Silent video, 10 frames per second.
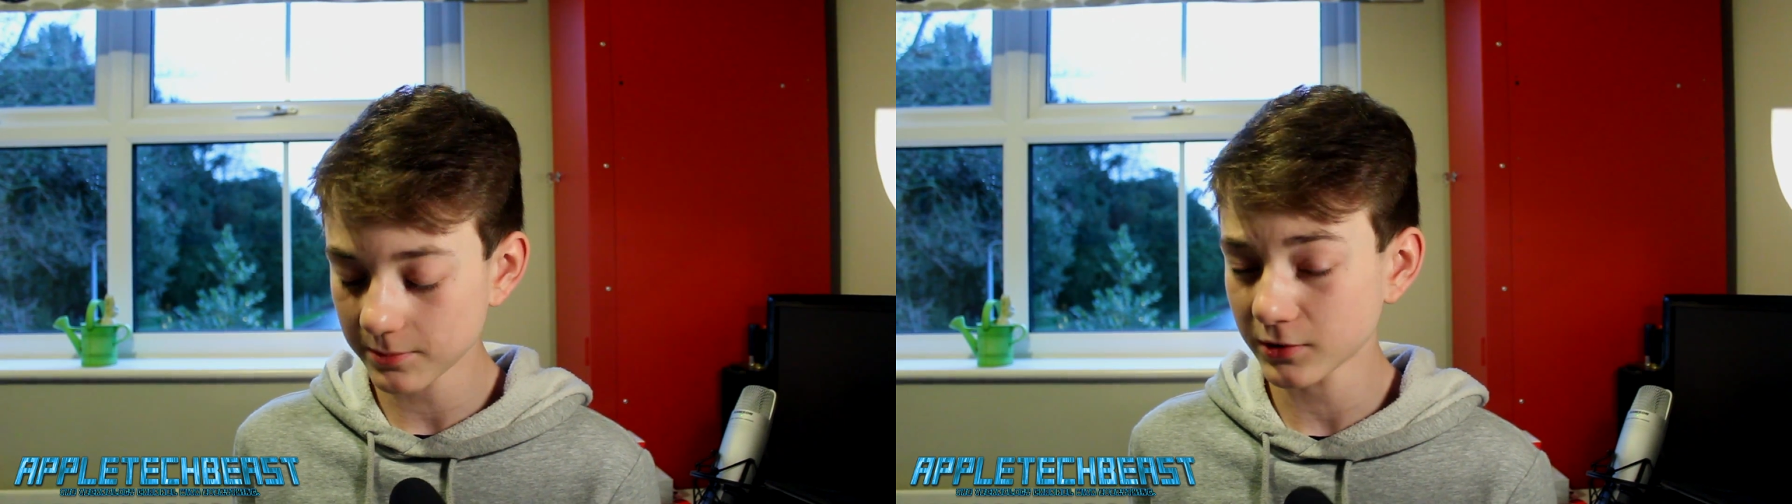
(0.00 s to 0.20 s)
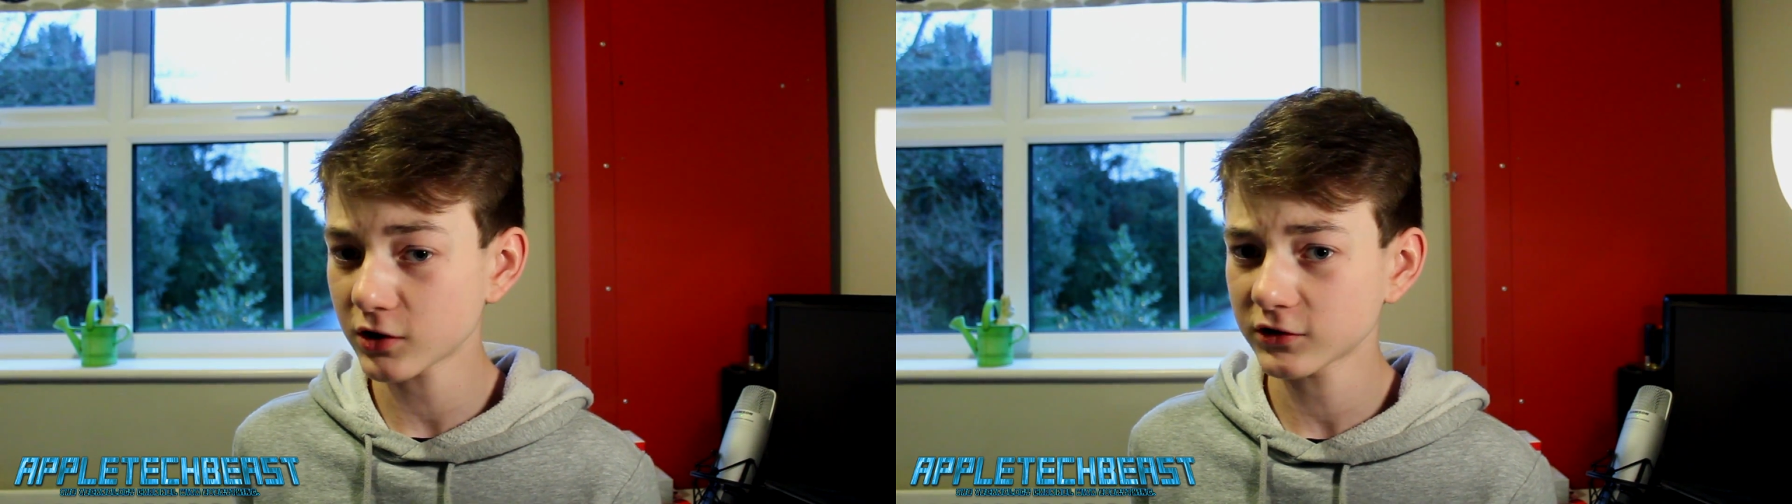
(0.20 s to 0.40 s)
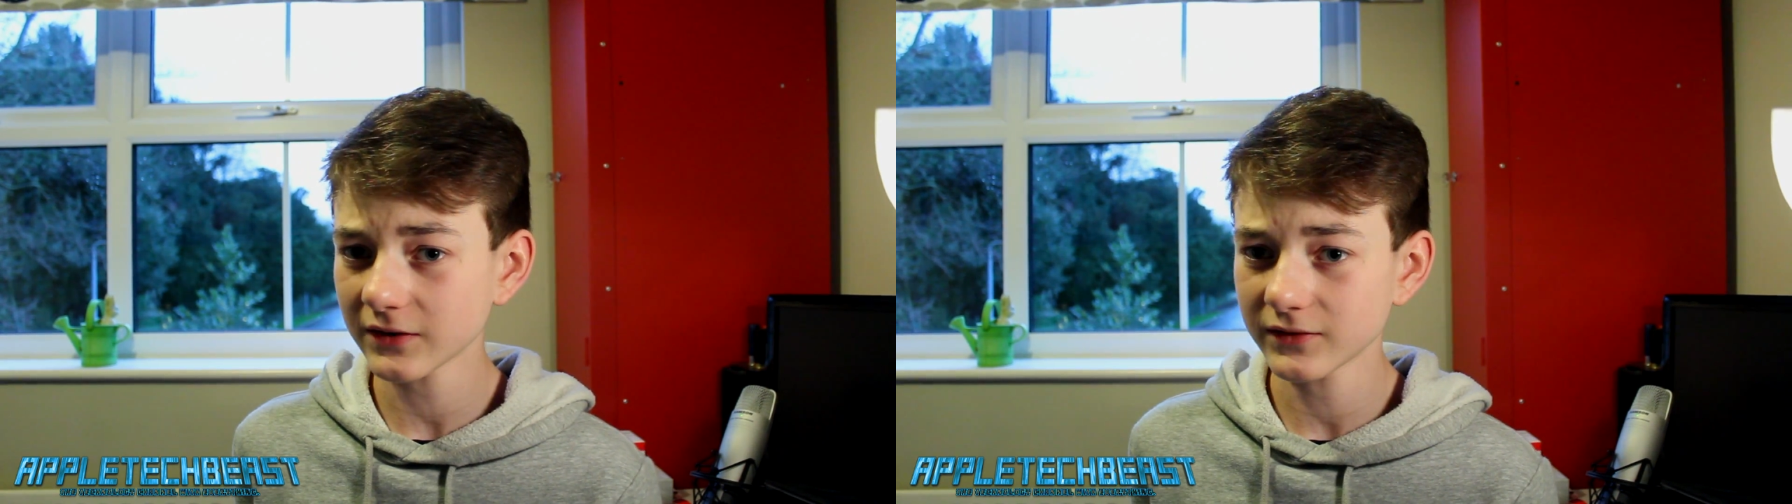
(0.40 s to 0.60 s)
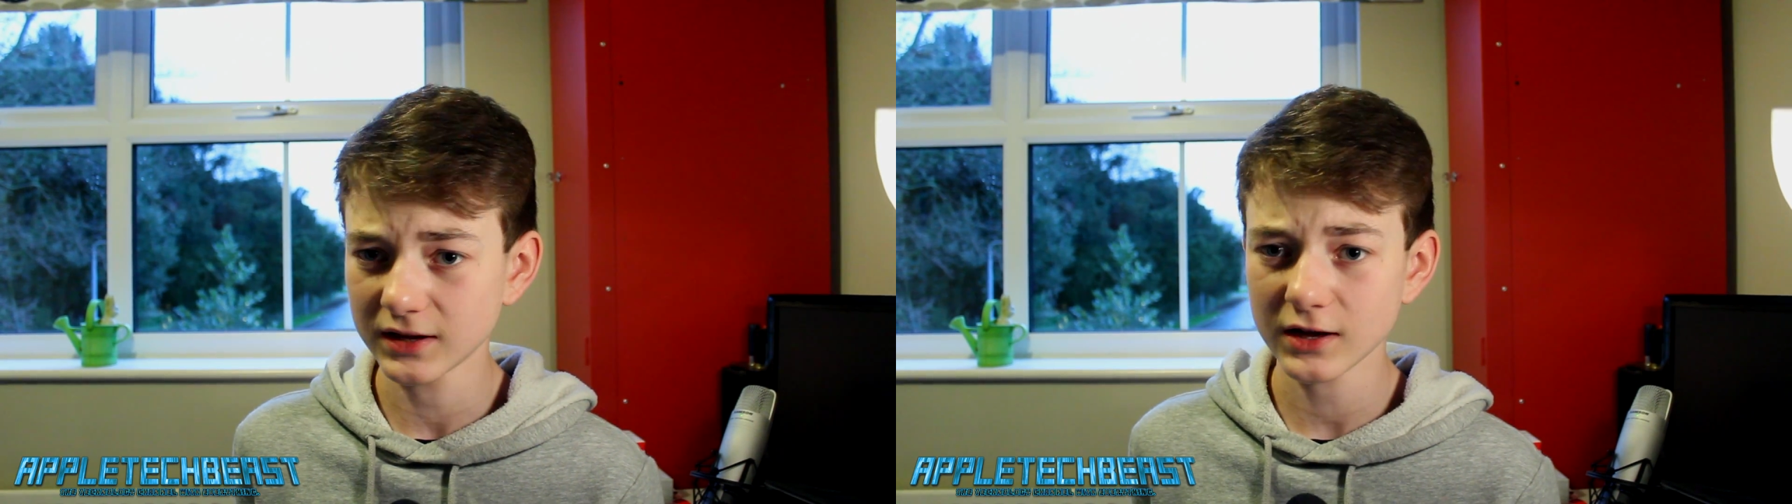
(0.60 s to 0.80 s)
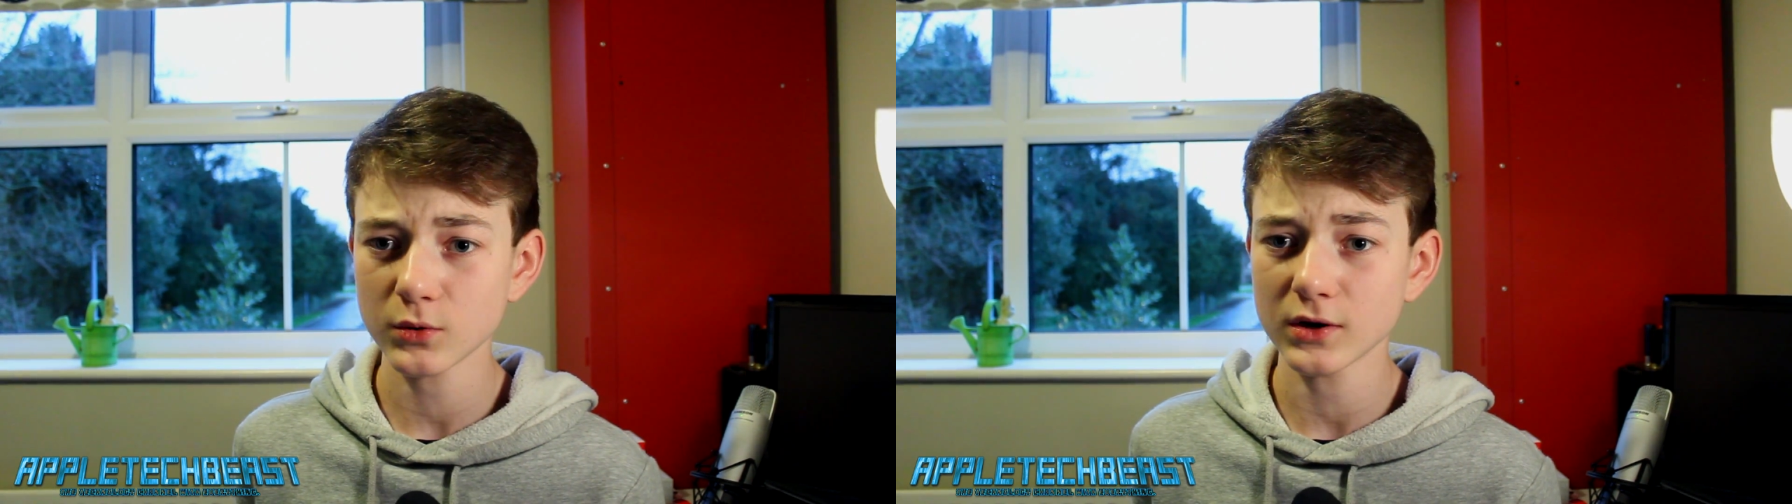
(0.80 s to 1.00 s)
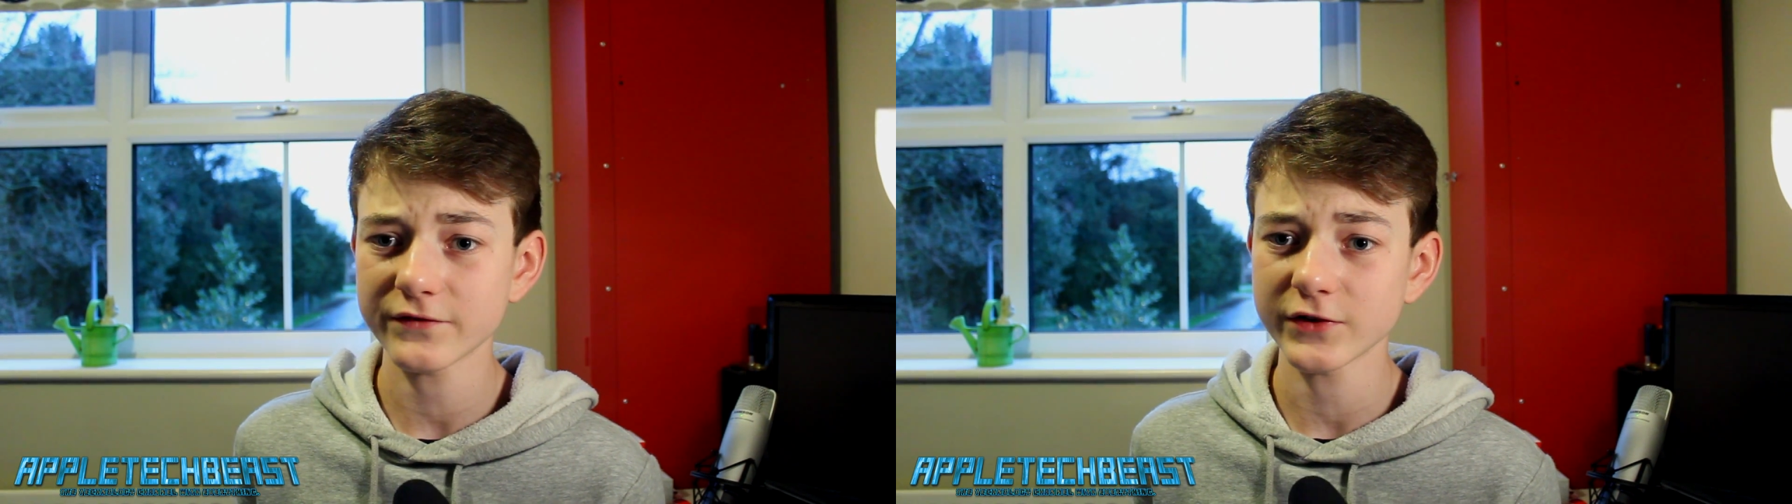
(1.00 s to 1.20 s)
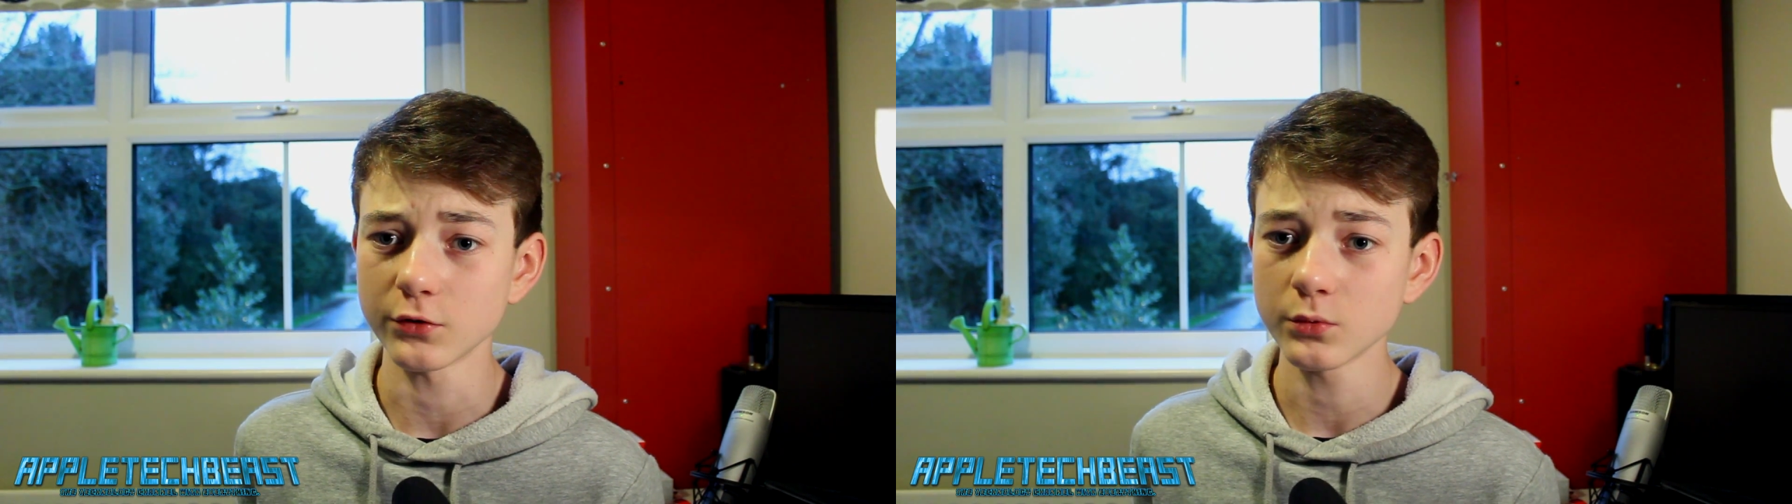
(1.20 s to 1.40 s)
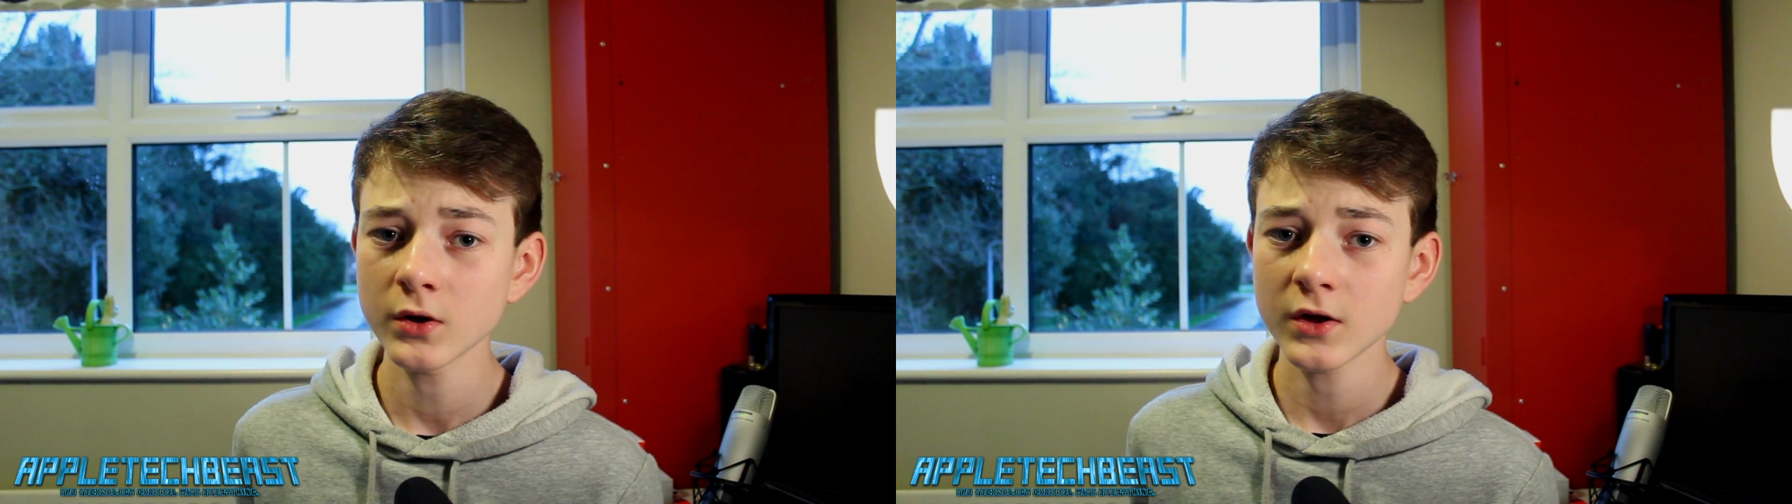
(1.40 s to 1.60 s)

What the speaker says: but you can definitely get quite a few.